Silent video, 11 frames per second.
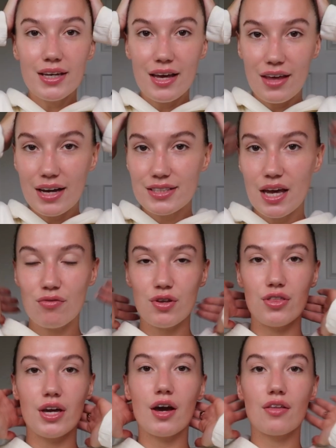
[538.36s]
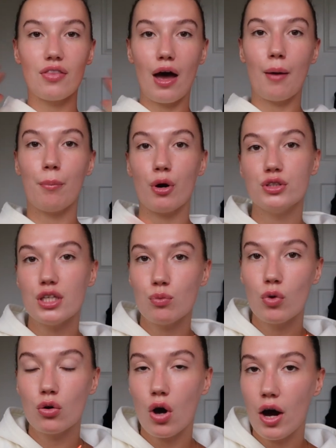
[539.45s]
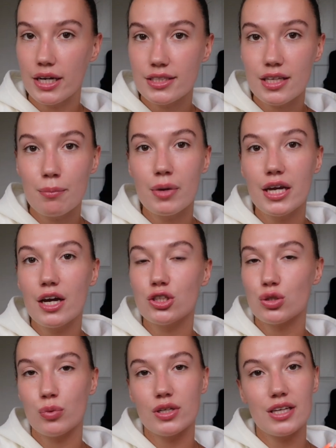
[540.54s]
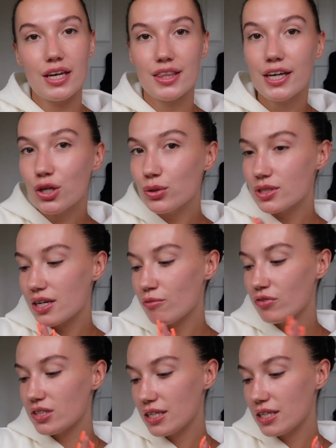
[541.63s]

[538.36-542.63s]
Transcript: and yeah that is everything that Protein World kindly sent me I just want to say thank you to them for